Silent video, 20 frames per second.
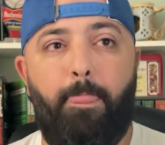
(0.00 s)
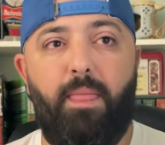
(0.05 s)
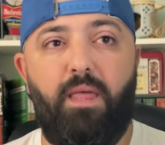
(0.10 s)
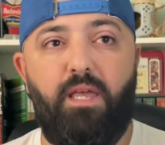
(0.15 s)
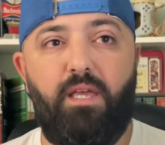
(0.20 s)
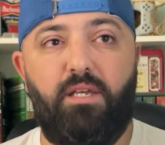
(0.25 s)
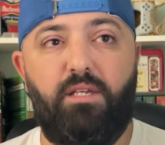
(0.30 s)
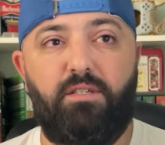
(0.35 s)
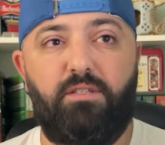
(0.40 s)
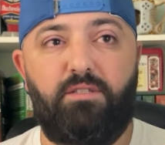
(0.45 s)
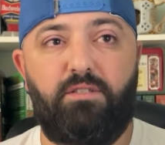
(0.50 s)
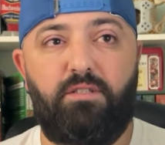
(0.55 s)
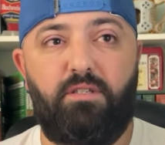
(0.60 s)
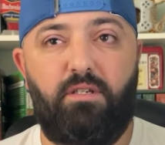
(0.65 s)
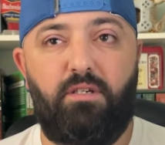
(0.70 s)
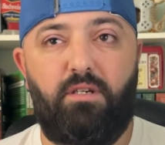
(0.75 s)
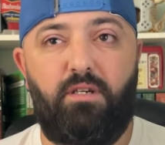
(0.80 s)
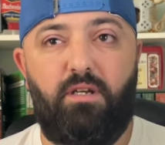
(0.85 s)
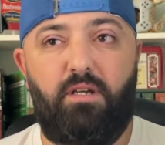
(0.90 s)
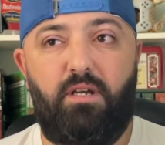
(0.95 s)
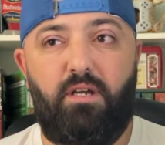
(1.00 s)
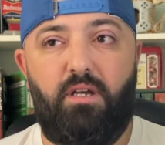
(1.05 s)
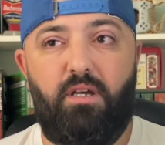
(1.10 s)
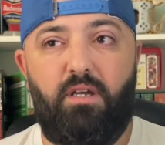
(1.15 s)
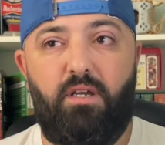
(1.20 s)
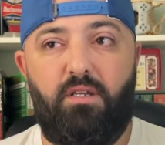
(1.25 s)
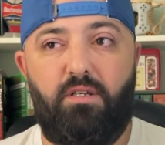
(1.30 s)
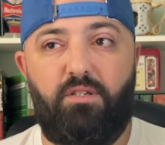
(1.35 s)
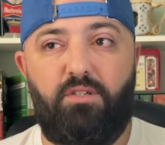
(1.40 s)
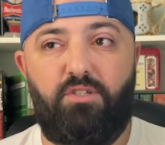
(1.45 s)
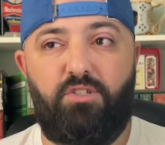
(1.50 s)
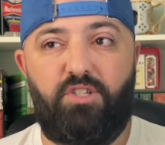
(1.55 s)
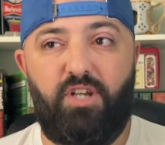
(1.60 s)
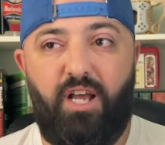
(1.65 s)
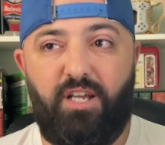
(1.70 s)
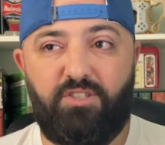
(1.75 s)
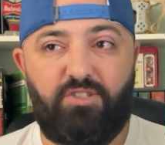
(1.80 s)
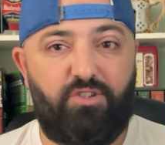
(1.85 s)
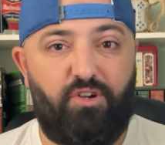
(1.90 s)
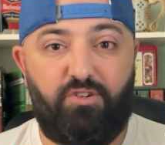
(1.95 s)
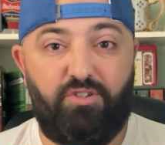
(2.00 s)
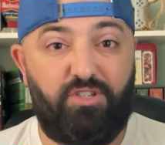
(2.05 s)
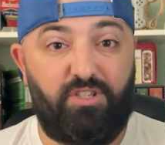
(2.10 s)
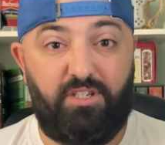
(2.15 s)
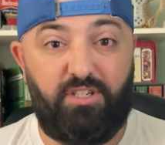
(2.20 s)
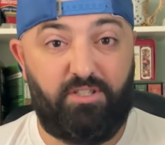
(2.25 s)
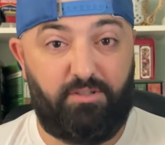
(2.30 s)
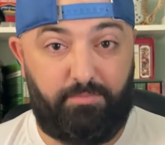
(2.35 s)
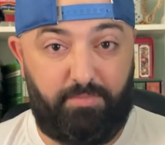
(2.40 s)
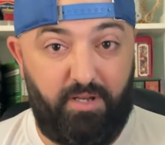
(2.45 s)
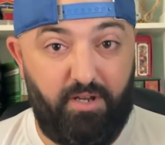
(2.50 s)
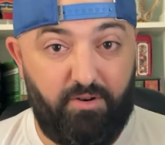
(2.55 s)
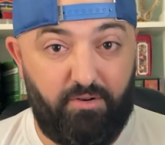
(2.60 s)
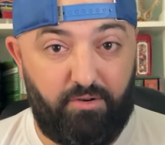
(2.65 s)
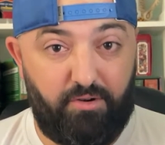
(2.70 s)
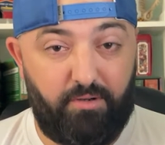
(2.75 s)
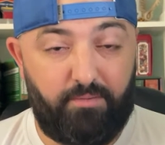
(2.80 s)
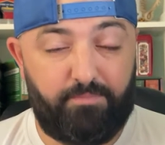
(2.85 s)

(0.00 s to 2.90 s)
is Josh Sargent disappeared.